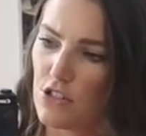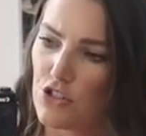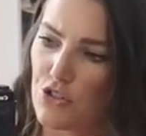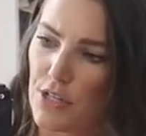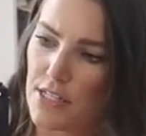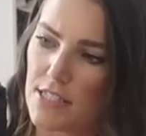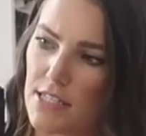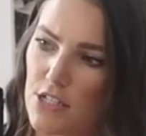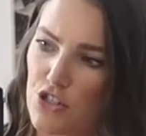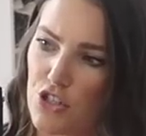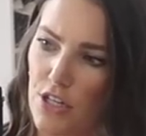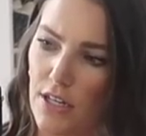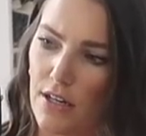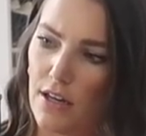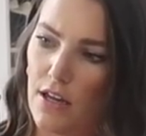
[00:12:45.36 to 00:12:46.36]
to
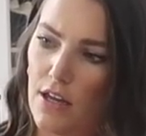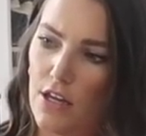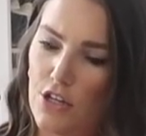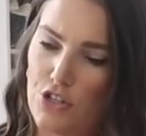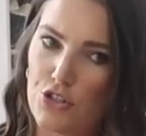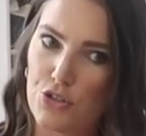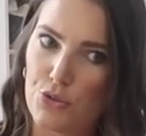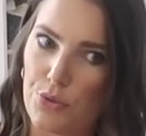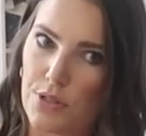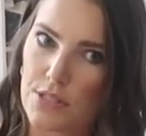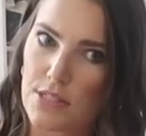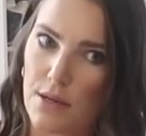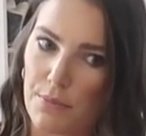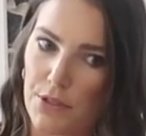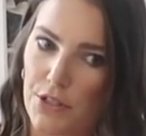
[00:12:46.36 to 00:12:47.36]
transition to
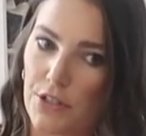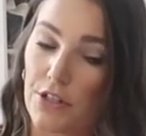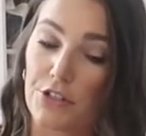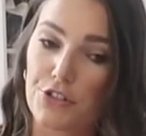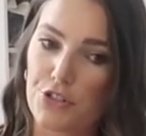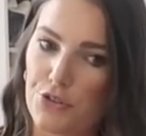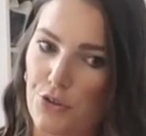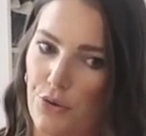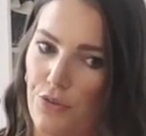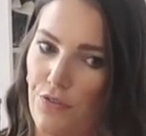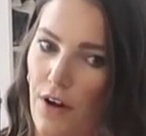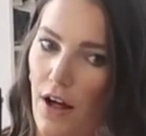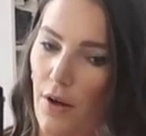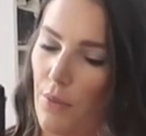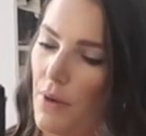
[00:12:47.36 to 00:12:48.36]
summer or to
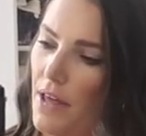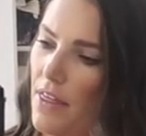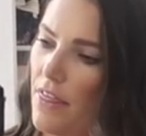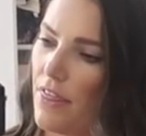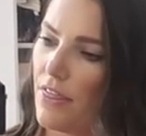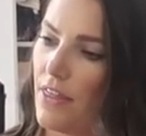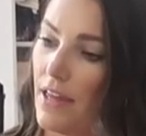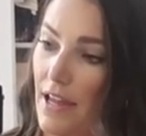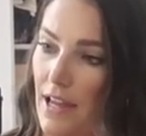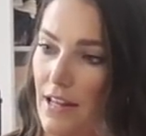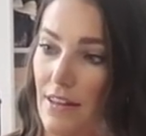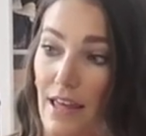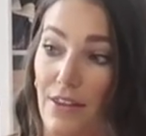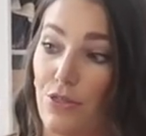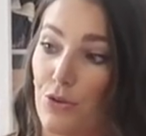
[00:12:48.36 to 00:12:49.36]
fall with.
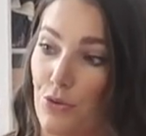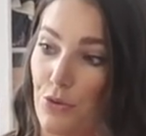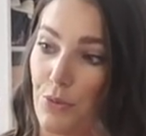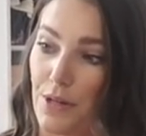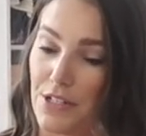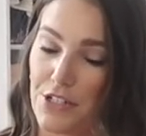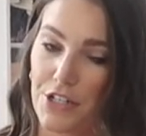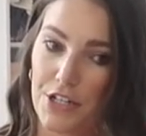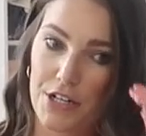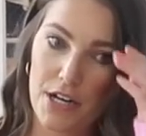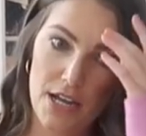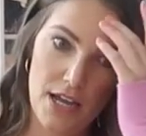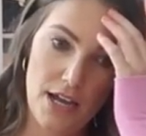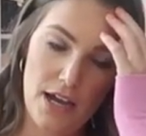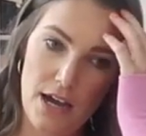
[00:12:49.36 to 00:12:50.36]
And then through winter,
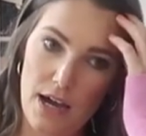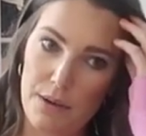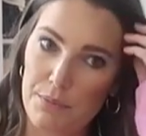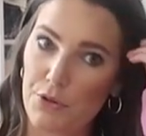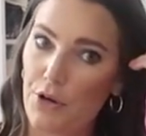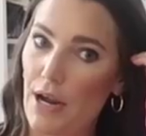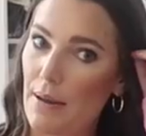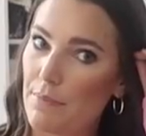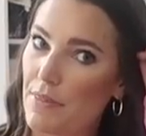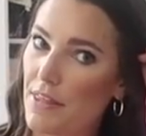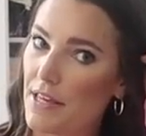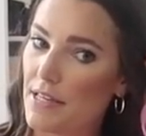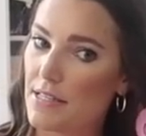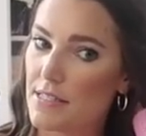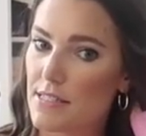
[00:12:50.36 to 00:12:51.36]
grab
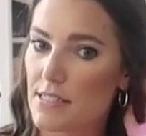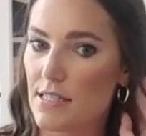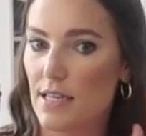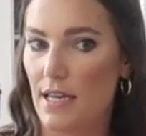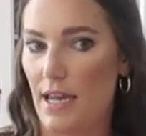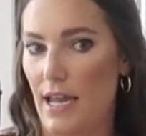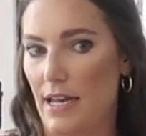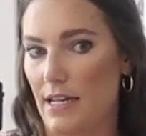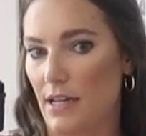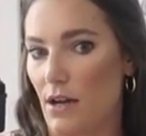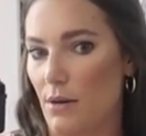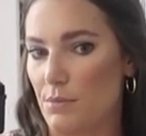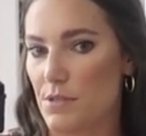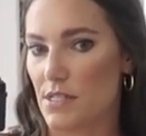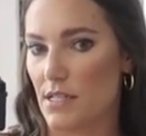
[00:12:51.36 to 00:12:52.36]
this. And it
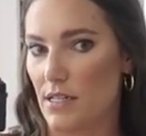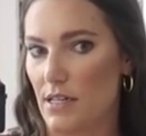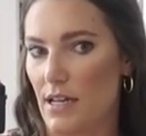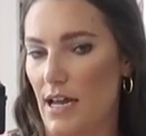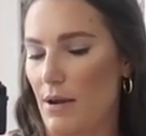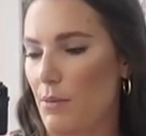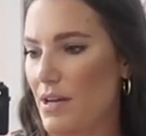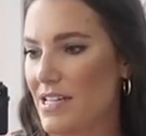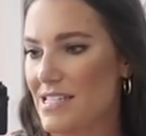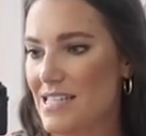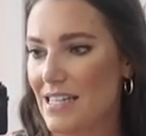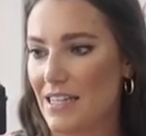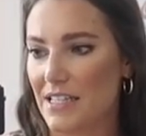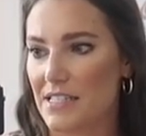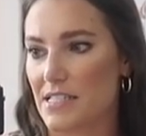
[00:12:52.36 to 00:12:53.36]
comes in, I want to
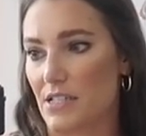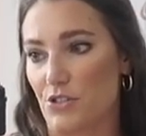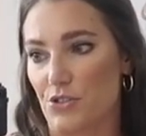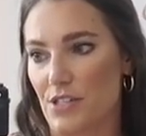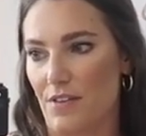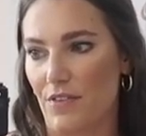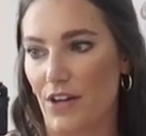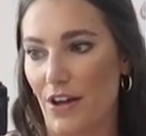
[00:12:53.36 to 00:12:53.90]
say like 6 or 7